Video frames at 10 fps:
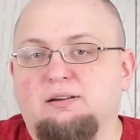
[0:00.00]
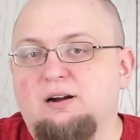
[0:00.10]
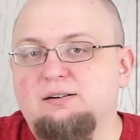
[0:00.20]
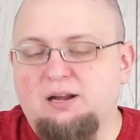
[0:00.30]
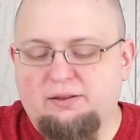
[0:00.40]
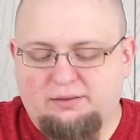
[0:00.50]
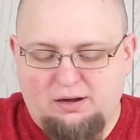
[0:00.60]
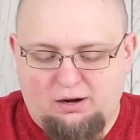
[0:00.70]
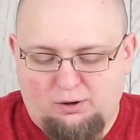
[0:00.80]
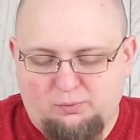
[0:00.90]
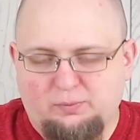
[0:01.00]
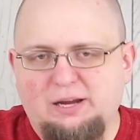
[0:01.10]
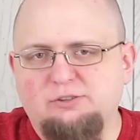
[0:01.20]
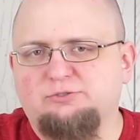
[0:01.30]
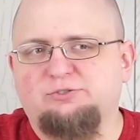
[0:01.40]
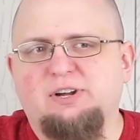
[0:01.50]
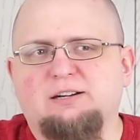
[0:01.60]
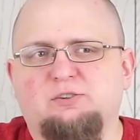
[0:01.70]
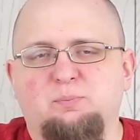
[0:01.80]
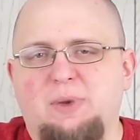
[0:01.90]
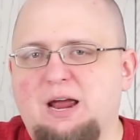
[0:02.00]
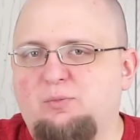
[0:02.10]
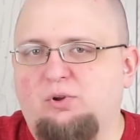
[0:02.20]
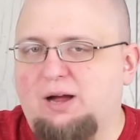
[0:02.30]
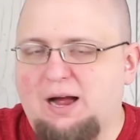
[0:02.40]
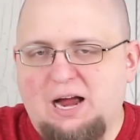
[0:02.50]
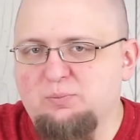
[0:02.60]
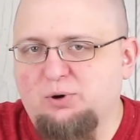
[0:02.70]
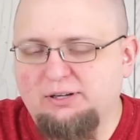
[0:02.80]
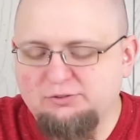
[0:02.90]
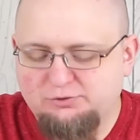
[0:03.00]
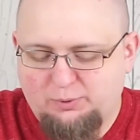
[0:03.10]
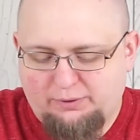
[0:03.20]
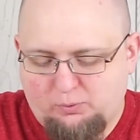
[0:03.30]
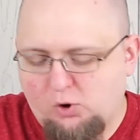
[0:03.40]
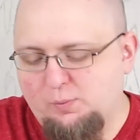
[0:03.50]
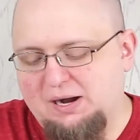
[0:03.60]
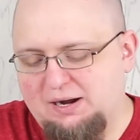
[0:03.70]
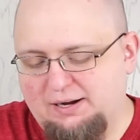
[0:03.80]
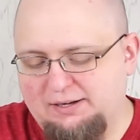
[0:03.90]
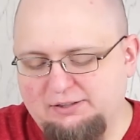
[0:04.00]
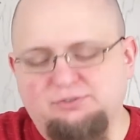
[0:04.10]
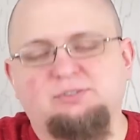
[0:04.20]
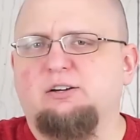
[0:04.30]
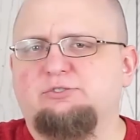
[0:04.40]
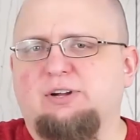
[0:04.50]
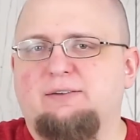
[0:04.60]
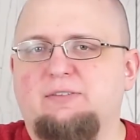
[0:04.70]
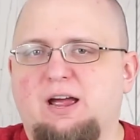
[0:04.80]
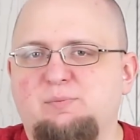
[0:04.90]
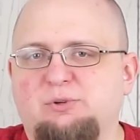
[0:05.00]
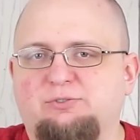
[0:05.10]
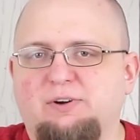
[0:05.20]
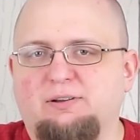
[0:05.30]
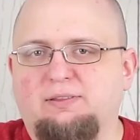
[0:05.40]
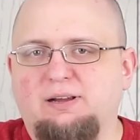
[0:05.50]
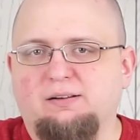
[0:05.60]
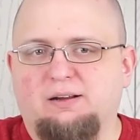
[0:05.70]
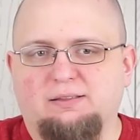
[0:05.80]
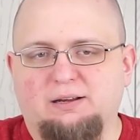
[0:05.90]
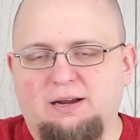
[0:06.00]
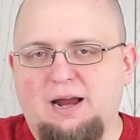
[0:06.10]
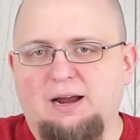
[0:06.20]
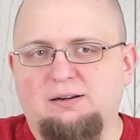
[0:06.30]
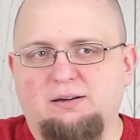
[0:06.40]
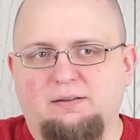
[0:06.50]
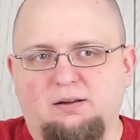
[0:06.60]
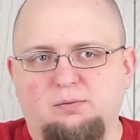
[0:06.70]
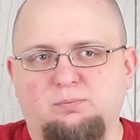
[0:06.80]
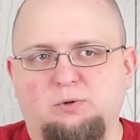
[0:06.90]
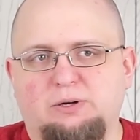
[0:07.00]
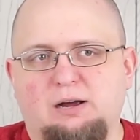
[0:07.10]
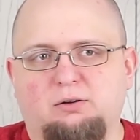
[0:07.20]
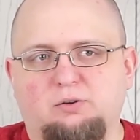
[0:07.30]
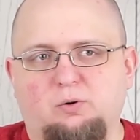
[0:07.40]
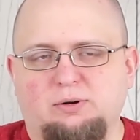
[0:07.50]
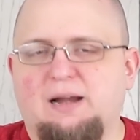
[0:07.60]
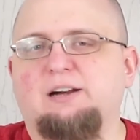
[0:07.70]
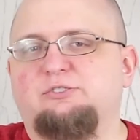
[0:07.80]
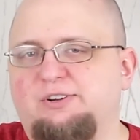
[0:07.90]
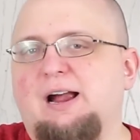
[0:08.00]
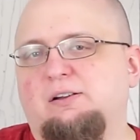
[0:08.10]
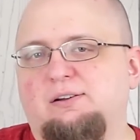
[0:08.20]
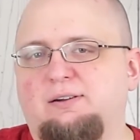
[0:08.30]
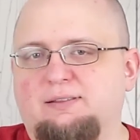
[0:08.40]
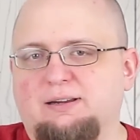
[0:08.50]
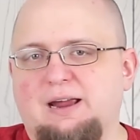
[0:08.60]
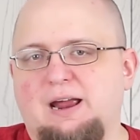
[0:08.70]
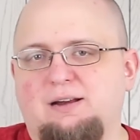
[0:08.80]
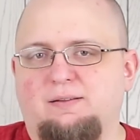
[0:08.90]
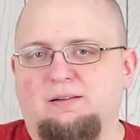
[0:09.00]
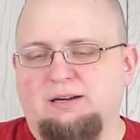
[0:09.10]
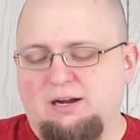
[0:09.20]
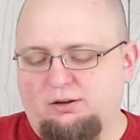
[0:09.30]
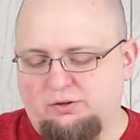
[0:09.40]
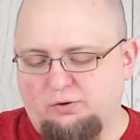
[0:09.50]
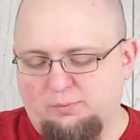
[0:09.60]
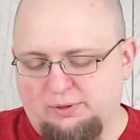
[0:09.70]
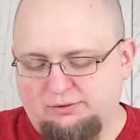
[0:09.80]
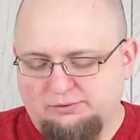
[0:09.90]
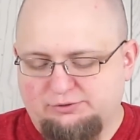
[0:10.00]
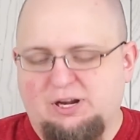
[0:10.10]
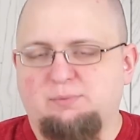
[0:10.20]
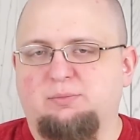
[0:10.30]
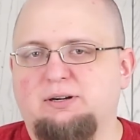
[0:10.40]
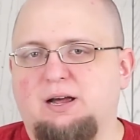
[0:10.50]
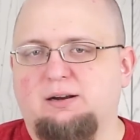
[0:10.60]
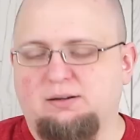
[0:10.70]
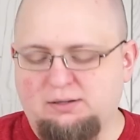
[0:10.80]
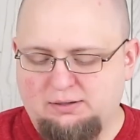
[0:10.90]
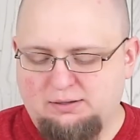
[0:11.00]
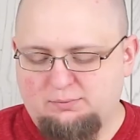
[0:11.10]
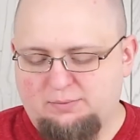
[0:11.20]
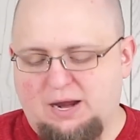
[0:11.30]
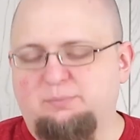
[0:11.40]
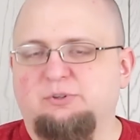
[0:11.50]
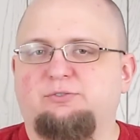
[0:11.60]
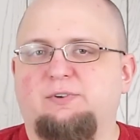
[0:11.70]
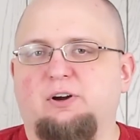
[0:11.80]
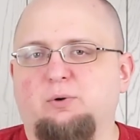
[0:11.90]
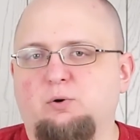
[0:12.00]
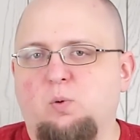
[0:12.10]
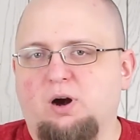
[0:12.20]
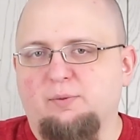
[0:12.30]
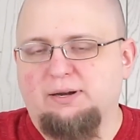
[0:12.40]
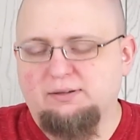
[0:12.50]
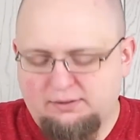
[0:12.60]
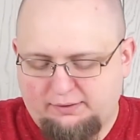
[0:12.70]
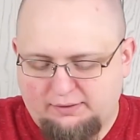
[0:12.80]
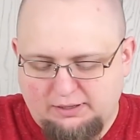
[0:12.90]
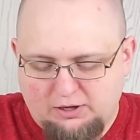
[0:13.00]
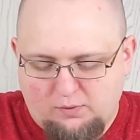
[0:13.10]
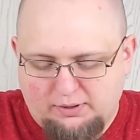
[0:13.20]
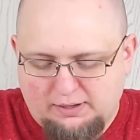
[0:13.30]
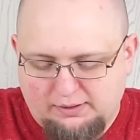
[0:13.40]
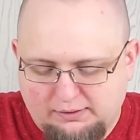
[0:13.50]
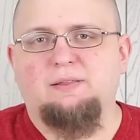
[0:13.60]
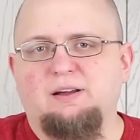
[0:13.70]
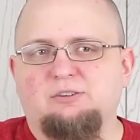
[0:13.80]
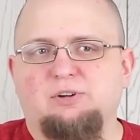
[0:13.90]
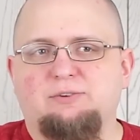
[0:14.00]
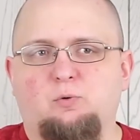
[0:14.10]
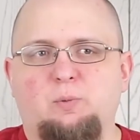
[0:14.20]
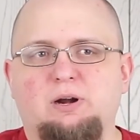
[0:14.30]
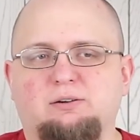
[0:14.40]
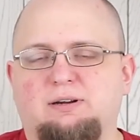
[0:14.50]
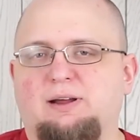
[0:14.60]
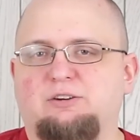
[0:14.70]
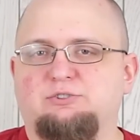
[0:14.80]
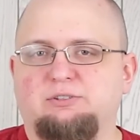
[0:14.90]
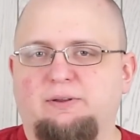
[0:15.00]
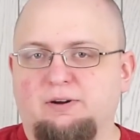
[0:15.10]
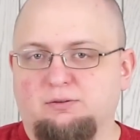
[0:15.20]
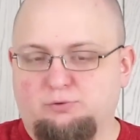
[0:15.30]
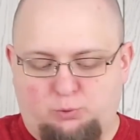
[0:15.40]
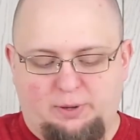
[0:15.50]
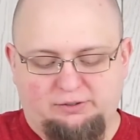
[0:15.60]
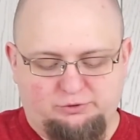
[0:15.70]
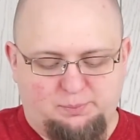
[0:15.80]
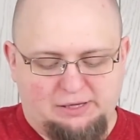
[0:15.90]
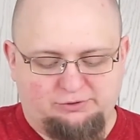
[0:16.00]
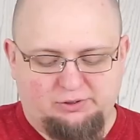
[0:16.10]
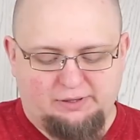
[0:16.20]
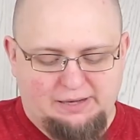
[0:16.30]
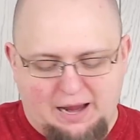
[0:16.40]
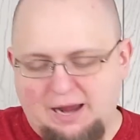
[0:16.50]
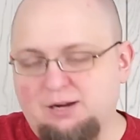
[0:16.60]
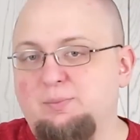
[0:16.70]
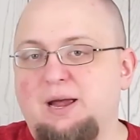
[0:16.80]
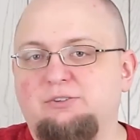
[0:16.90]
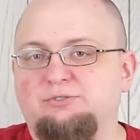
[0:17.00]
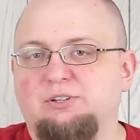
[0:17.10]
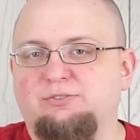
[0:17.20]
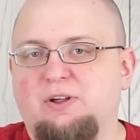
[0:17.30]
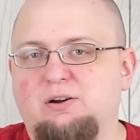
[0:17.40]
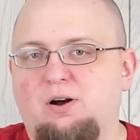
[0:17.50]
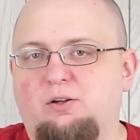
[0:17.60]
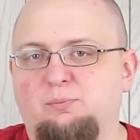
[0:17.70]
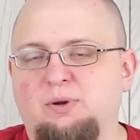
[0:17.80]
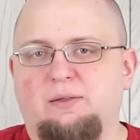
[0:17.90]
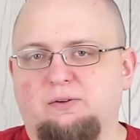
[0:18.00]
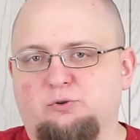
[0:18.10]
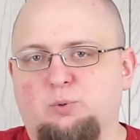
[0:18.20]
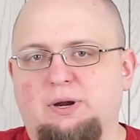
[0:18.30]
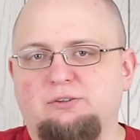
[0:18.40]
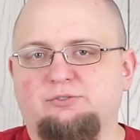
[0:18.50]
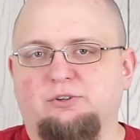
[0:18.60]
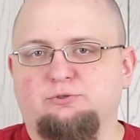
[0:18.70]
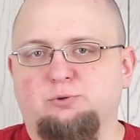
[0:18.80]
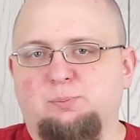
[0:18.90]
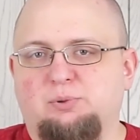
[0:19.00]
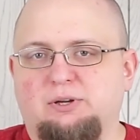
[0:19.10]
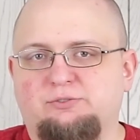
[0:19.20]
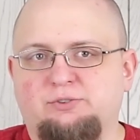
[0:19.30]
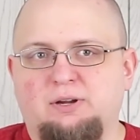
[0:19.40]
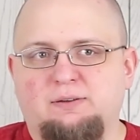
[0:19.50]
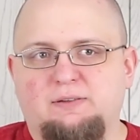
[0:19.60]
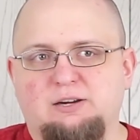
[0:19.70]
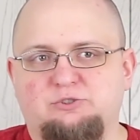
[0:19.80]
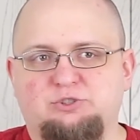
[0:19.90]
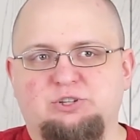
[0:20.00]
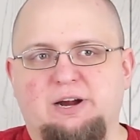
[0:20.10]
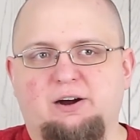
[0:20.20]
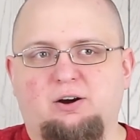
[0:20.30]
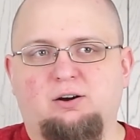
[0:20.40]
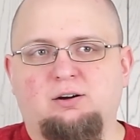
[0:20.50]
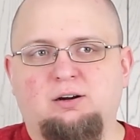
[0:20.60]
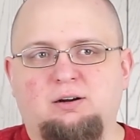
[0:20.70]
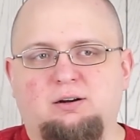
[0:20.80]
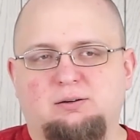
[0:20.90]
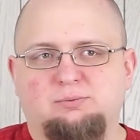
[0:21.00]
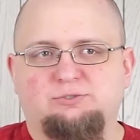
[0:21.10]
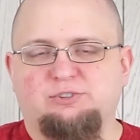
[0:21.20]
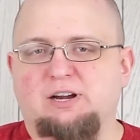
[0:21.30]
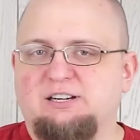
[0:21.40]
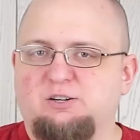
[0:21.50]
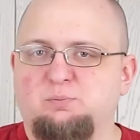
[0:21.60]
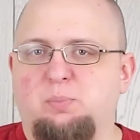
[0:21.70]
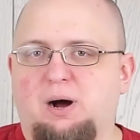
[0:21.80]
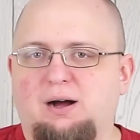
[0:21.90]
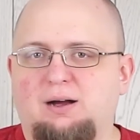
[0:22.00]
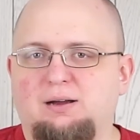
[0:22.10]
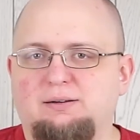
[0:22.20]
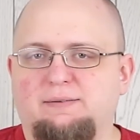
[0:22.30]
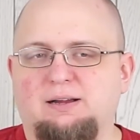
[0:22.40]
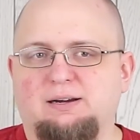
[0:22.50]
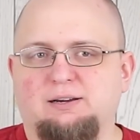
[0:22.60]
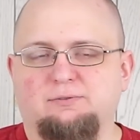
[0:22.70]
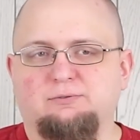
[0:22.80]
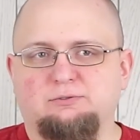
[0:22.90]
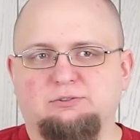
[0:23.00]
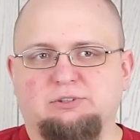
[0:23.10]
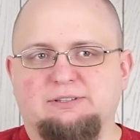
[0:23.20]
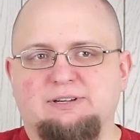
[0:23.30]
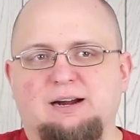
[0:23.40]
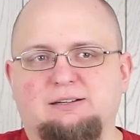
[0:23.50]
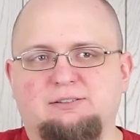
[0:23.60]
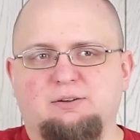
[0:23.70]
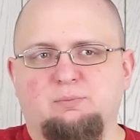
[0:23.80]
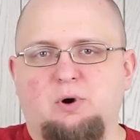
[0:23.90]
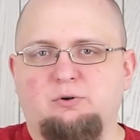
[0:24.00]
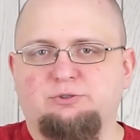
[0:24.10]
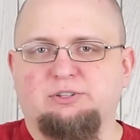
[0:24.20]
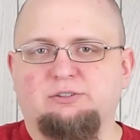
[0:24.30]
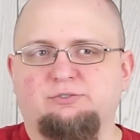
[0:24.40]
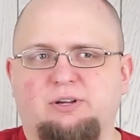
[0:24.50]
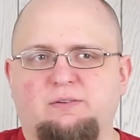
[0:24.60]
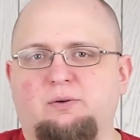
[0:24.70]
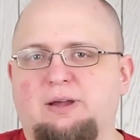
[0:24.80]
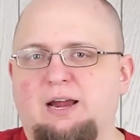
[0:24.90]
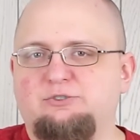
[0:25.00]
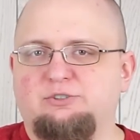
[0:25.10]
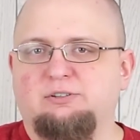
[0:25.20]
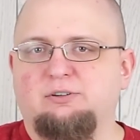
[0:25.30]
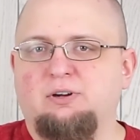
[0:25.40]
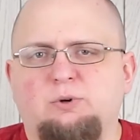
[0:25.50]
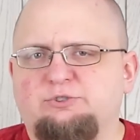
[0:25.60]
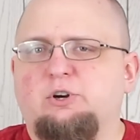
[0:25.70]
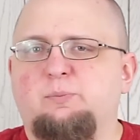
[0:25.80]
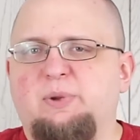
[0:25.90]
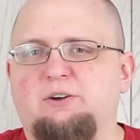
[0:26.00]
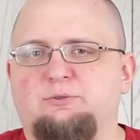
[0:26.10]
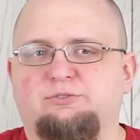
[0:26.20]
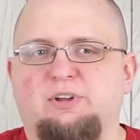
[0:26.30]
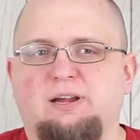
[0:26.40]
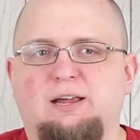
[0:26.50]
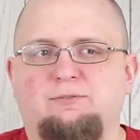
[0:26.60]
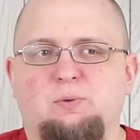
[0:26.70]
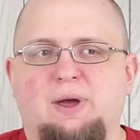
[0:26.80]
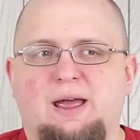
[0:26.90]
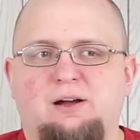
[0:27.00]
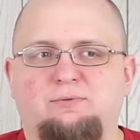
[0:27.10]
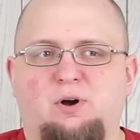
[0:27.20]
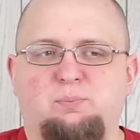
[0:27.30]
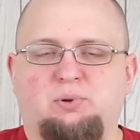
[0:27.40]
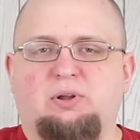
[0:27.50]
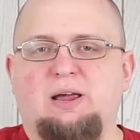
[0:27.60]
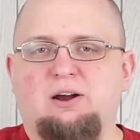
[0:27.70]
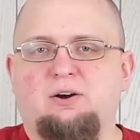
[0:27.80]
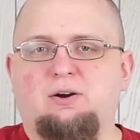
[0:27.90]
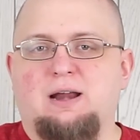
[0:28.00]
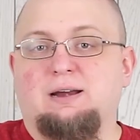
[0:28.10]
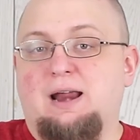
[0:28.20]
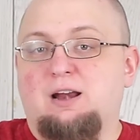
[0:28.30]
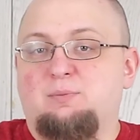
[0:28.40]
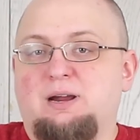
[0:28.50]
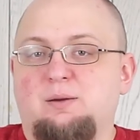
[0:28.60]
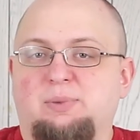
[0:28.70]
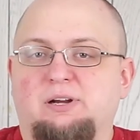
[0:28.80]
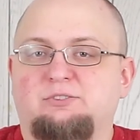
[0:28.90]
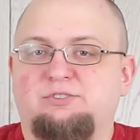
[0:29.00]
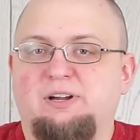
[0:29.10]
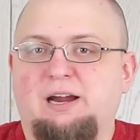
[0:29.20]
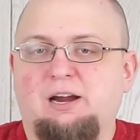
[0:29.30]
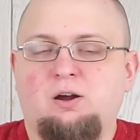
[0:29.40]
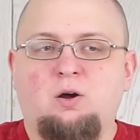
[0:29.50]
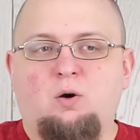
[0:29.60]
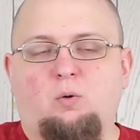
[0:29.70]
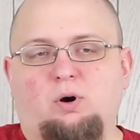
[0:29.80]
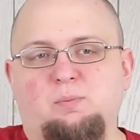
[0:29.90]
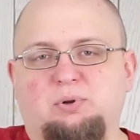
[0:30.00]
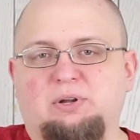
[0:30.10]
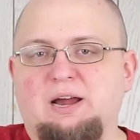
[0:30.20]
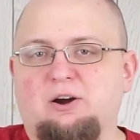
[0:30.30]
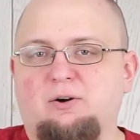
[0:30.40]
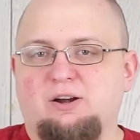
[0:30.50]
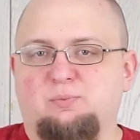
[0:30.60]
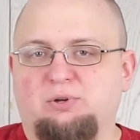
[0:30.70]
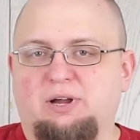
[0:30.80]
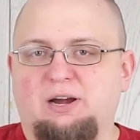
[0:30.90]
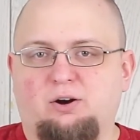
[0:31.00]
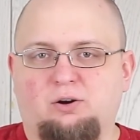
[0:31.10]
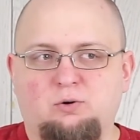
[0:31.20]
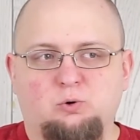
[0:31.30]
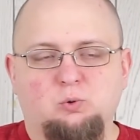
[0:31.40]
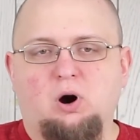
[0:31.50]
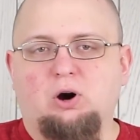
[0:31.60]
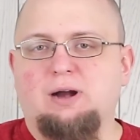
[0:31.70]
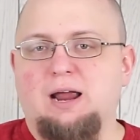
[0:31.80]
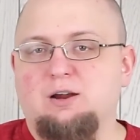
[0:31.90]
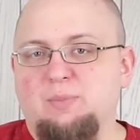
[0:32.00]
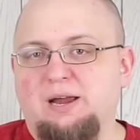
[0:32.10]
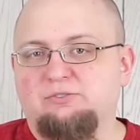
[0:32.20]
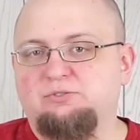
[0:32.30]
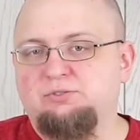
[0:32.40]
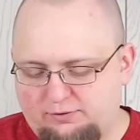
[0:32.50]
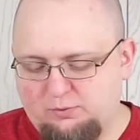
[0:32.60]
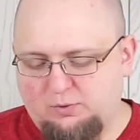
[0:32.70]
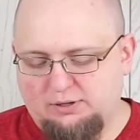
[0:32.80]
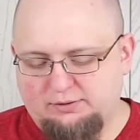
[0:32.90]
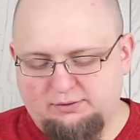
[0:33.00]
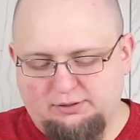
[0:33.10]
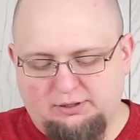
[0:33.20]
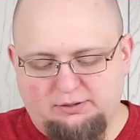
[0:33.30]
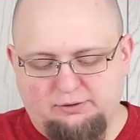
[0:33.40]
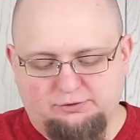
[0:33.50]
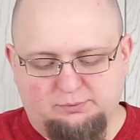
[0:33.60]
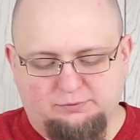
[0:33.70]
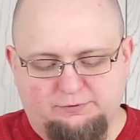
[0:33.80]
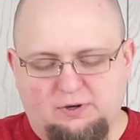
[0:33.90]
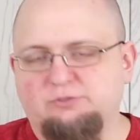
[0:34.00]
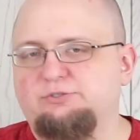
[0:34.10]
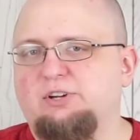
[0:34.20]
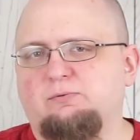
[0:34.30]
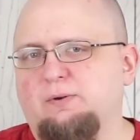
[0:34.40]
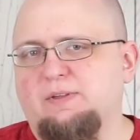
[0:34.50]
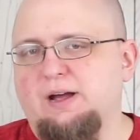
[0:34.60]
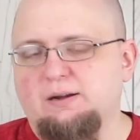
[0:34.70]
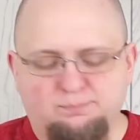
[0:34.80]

Tagnoth are insect-mammal hybrids with robot eyes. They also have the atmosphere thing like the Gand and the Keldor. Not exactly like the Gand and the Keldor, but same kind of atmosphere requirement thing going on. And they also have a weird connection to their twins, basically egg mates, as they call them. Either twins or triplets. They share a psychic bond, and they can detect emotions and location, which could be interesting if you have a player and an enemy NPC, or a player and a player who are egg mates. If you want, you could do some fun stuff with that.